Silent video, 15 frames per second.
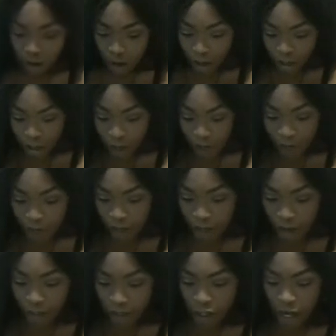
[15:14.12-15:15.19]
So I feel
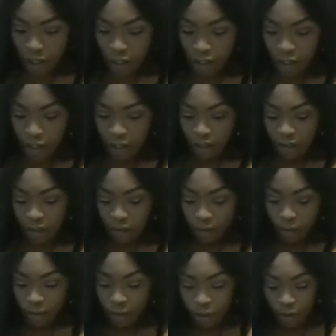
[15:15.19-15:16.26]
like changing
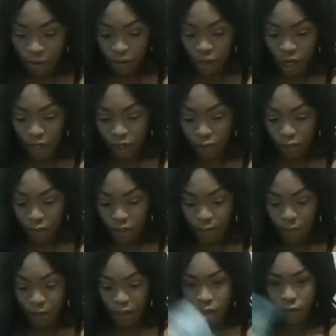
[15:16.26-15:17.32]

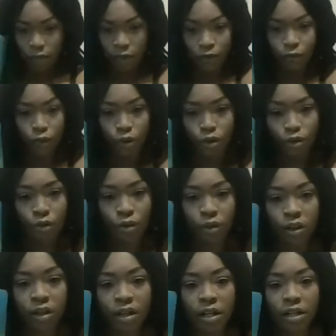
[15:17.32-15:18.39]
perspectives for sure.
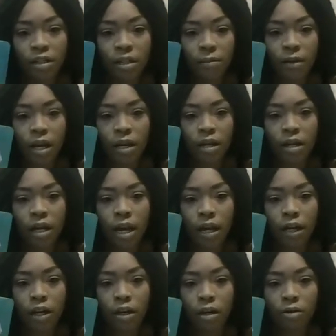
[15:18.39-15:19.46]
There is some kind of
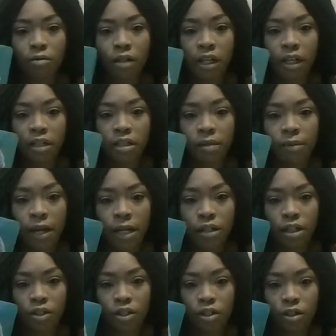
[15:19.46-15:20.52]
like, you know, need to pay
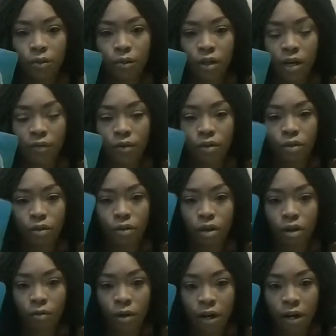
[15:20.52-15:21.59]
attention to whatever is going
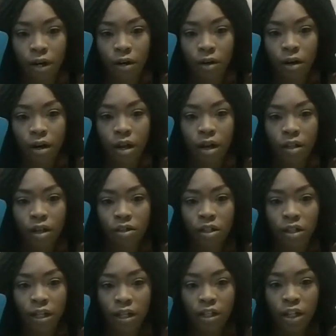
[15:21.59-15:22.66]
on right here. There's a
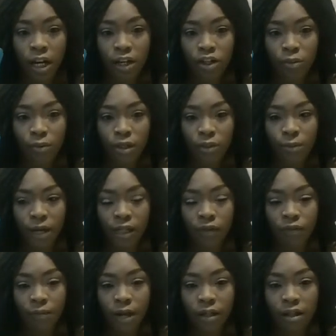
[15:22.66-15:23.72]
need to change your
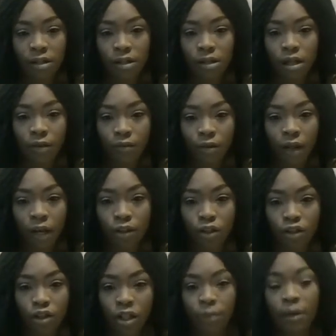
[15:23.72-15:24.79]
perspective about this love
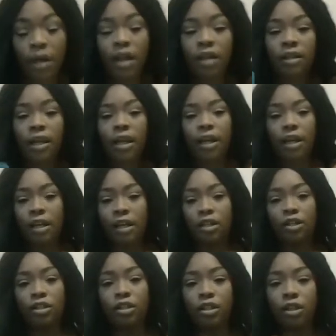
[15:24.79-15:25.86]
relationship that
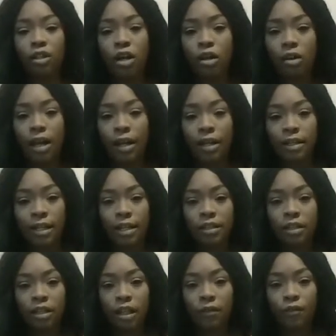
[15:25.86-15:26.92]
is, you know, like a
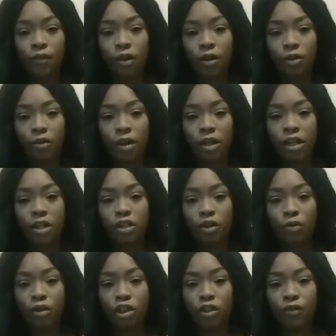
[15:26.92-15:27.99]
destiny for you. It is your
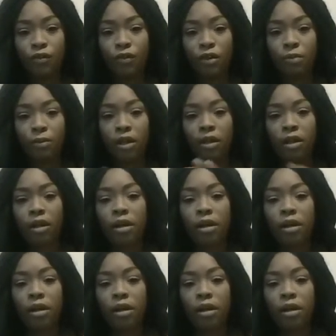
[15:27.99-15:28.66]
wish fulfillment.